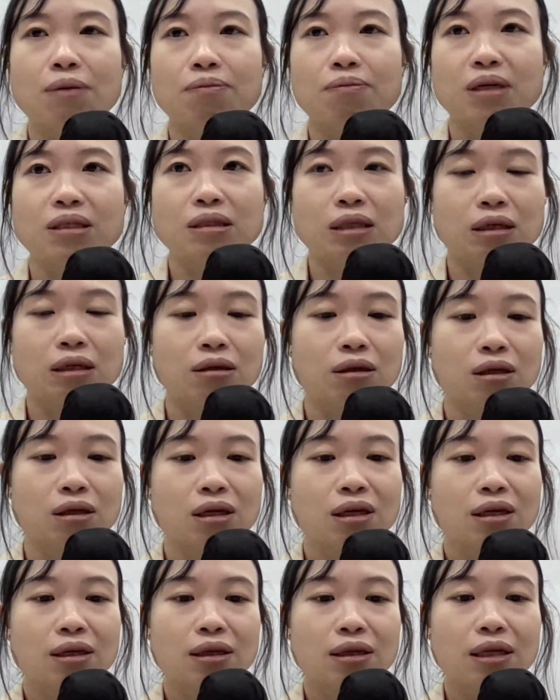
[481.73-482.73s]
and basic.
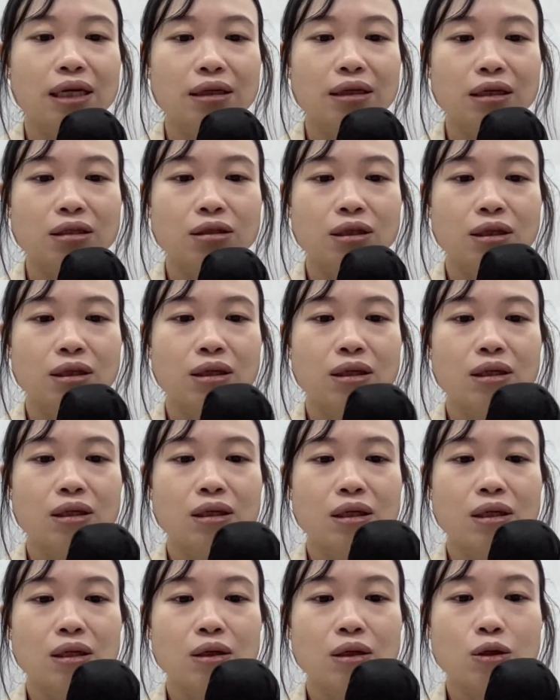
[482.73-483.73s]
That is,
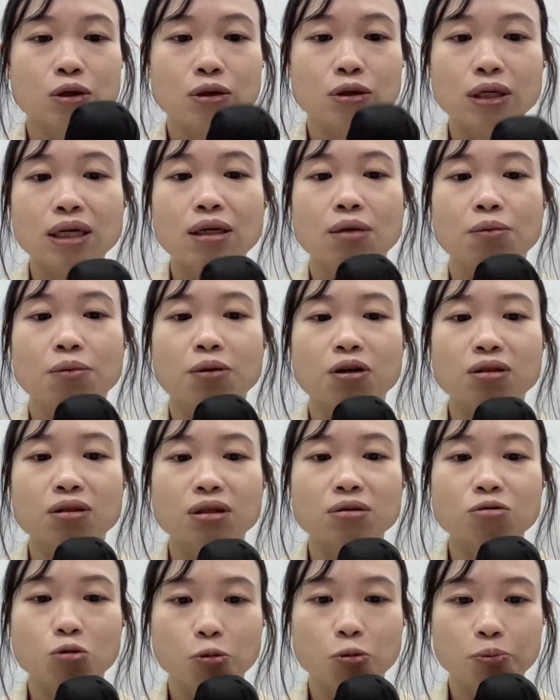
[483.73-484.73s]
create a
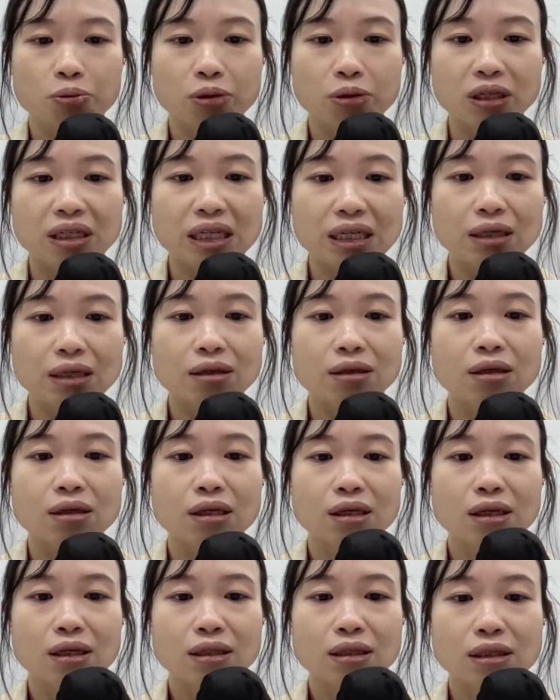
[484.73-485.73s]
model to predict
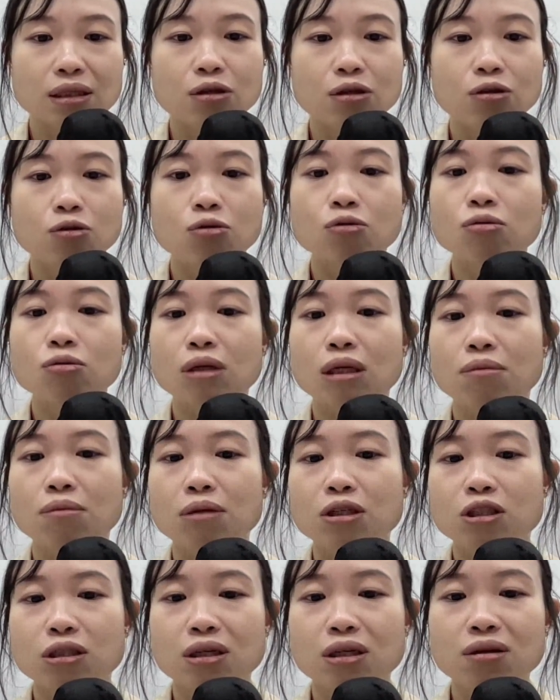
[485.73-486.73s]
CO2
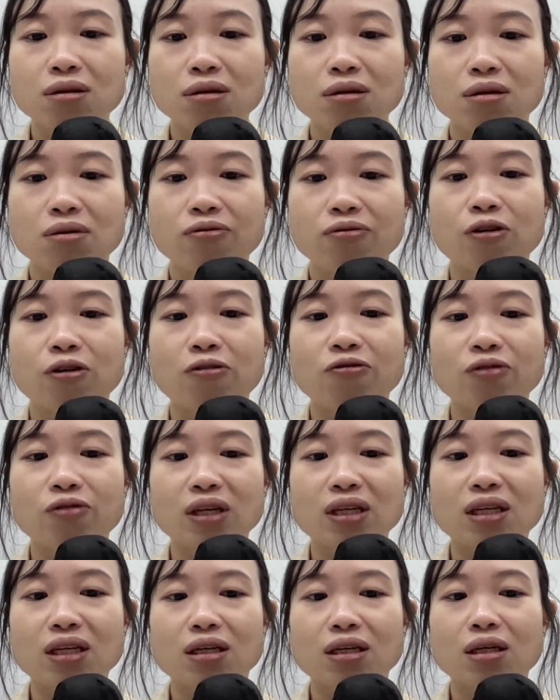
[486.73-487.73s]
emission from
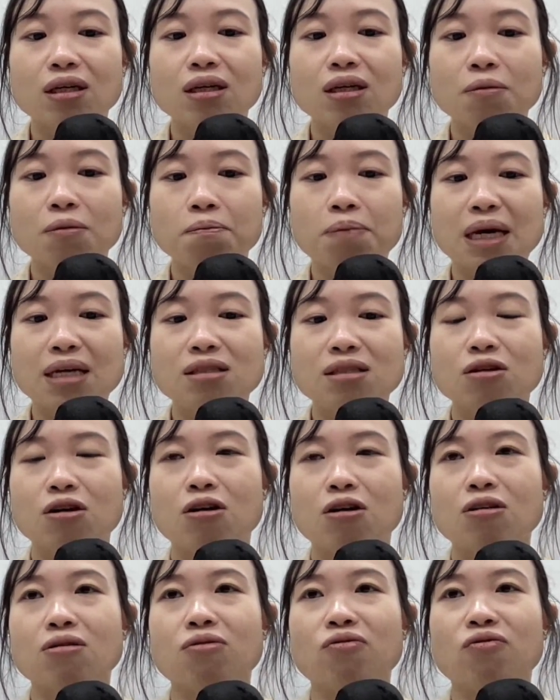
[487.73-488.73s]
vehicle based
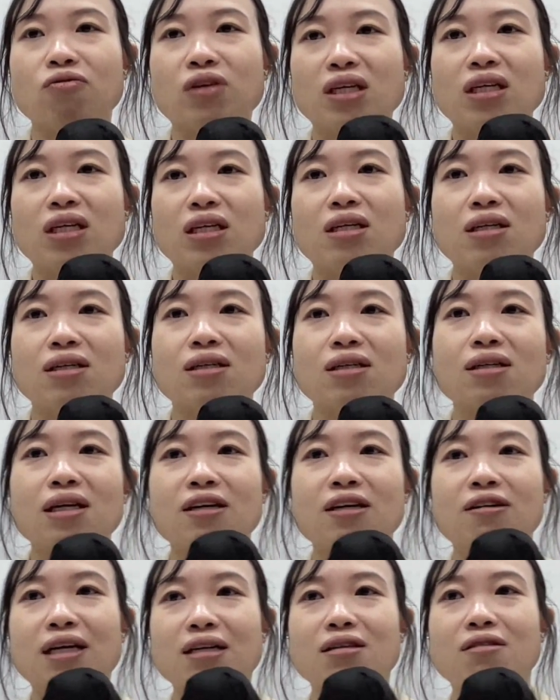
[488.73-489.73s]
on vehicle
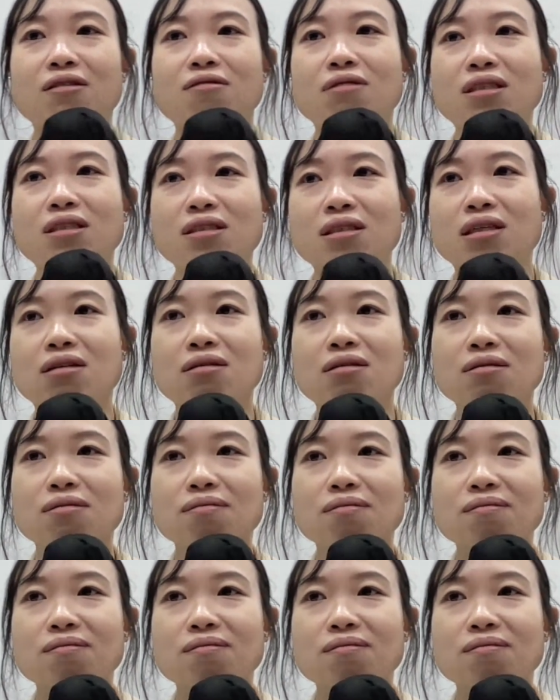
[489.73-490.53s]
characteristic.